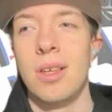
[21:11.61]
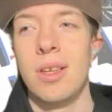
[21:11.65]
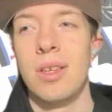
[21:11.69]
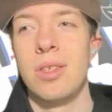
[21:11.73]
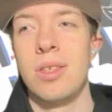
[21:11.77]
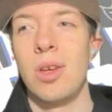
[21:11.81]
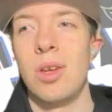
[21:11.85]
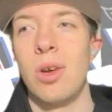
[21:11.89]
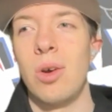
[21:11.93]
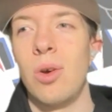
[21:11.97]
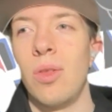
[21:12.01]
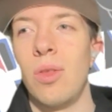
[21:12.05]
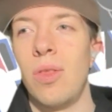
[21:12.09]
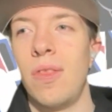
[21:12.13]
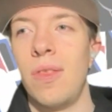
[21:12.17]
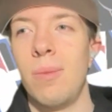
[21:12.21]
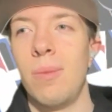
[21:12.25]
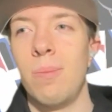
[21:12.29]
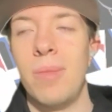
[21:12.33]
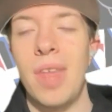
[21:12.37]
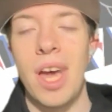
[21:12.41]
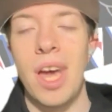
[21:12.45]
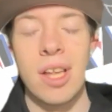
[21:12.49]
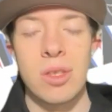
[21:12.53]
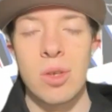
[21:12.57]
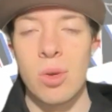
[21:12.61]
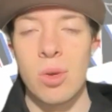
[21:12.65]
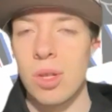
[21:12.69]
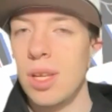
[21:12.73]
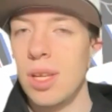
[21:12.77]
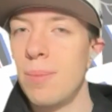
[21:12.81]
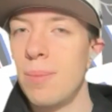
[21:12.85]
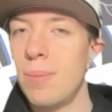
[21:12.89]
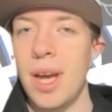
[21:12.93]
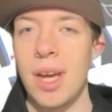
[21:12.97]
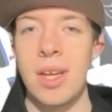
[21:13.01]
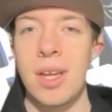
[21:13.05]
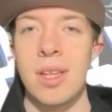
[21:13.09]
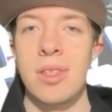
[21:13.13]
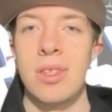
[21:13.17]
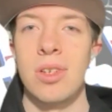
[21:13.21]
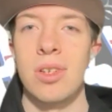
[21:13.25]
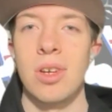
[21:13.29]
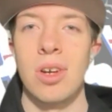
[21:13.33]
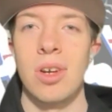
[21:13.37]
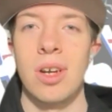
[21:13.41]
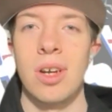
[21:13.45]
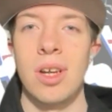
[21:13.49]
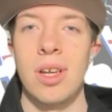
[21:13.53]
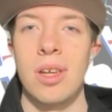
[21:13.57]
So that's only my
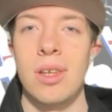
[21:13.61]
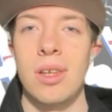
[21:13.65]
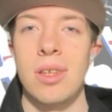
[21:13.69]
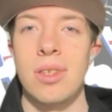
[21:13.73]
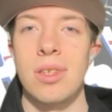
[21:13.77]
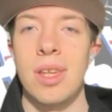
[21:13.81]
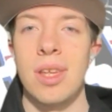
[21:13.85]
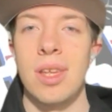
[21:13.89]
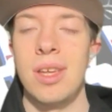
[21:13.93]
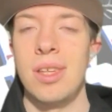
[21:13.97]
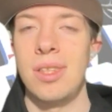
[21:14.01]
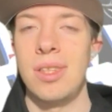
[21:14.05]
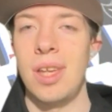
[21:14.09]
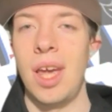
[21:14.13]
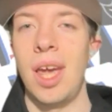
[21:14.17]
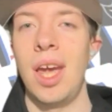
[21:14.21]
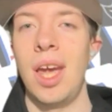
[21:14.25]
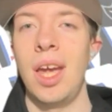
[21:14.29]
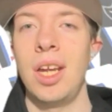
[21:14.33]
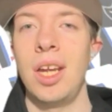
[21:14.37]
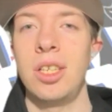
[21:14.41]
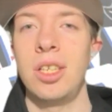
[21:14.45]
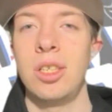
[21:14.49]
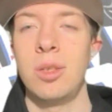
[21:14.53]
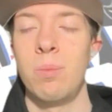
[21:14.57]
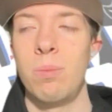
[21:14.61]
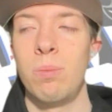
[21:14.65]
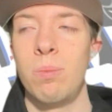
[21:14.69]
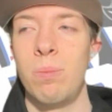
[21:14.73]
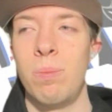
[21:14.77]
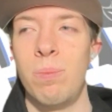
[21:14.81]
concern is his age.